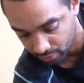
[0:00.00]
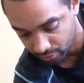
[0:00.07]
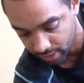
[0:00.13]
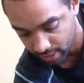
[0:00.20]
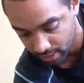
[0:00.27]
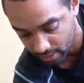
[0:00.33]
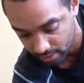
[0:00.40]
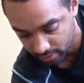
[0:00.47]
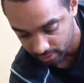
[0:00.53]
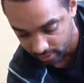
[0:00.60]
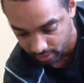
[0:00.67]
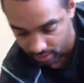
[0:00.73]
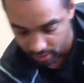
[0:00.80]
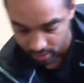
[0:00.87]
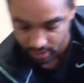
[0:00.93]
through here,
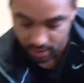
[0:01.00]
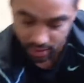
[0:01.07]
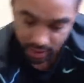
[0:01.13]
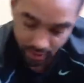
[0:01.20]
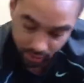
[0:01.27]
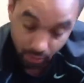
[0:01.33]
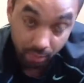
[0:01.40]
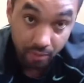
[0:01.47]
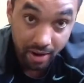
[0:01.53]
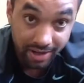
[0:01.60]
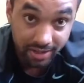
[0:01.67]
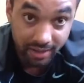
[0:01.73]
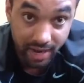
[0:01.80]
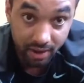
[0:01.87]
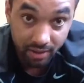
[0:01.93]
and then we'll
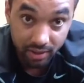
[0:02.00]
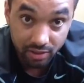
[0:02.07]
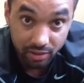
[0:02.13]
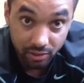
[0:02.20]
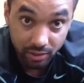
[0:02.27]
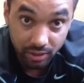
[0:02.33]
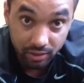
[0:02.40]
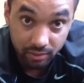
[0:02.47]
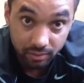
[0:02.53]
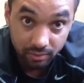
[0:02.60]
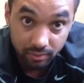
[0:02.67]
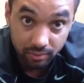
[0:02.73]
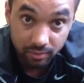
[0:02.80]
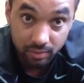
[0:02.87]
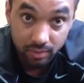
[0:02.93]
press down into it.
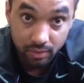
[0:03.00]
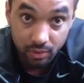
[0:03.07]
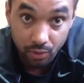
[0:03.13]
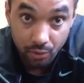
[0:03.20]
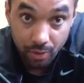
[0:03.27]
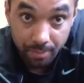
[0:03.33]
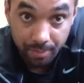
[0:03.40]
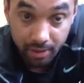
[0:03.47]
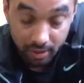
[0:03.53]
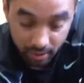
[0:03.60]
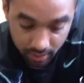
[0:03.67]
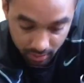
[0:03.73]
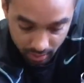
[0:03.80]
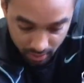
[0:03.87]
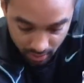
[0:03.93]
Grip it,
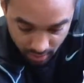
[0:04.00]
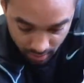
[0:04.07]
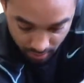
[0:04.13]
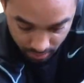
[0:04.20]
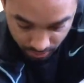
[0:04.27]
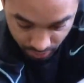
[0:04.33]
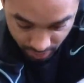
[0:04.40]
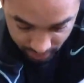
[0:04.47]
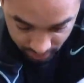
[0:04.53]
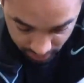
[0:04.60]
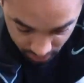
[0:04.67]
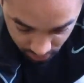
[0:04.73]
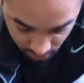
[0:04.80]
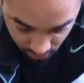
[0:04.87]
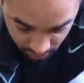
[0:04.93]
press
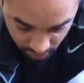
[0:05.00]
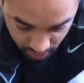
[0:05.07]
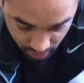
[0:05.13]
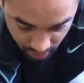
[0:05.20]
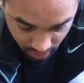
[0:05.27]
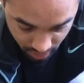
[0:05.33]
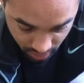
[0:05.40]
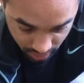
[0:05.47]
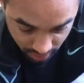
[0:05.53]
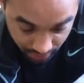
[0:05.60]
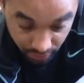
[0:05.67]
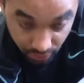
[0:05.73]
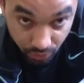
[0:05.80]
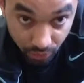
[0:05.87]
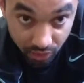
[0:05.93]
into it, and
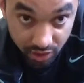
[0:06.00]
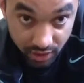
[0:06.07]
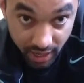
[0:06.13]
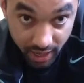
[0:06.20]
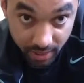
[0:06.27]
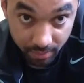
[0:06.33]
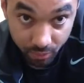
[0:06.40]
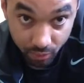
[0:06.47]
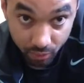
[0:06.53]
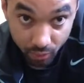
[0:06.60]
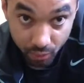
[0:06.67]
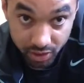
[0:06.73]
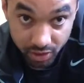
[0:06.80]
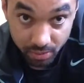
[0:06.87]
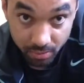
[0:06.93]
then do those same
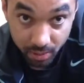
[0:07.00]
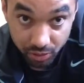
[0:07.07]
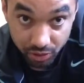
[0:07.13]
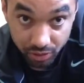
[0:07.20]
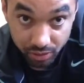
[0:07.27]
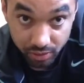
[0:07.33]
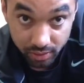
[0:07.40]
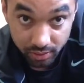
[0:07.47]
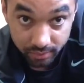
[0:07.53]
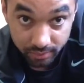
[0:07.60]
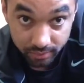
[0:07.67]
wrist motions.